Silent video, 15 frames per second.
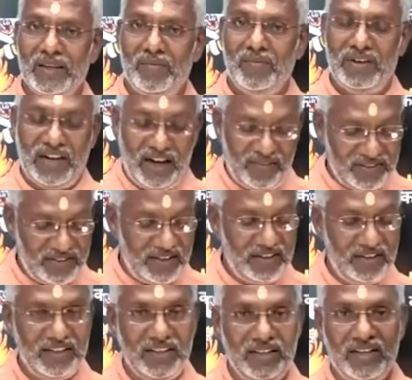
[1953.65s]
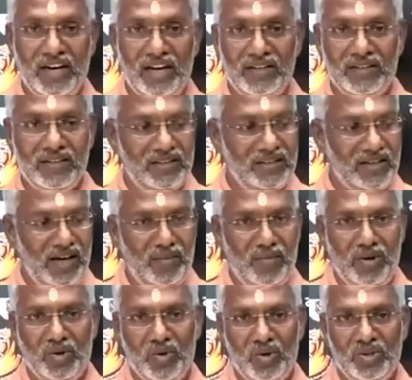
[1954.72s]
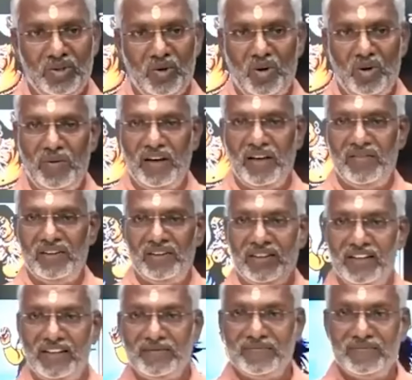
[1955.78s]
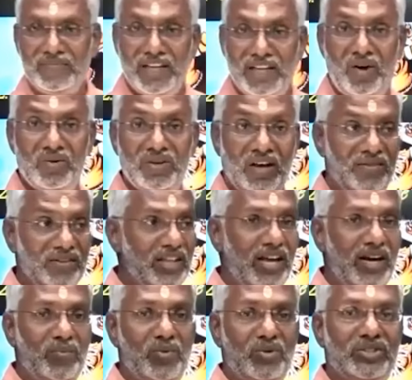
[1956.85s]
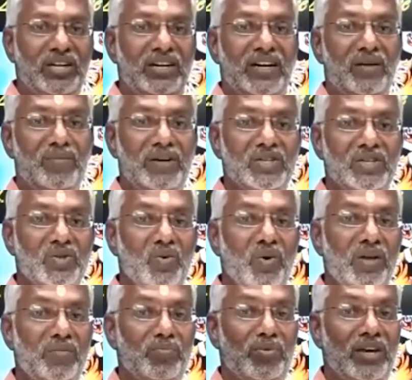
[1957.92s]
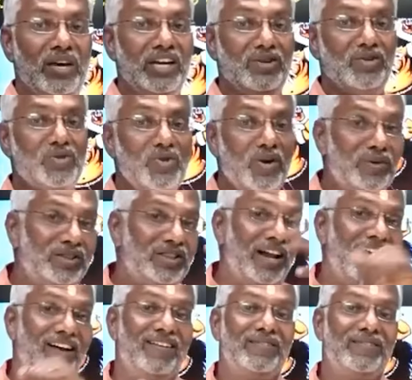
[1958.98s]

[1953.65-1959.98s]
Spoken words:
But after that, he conquered Kama, Krodha, Lobha, everything. Now the Avatar Purusha Rama is going behind Vishwamitra.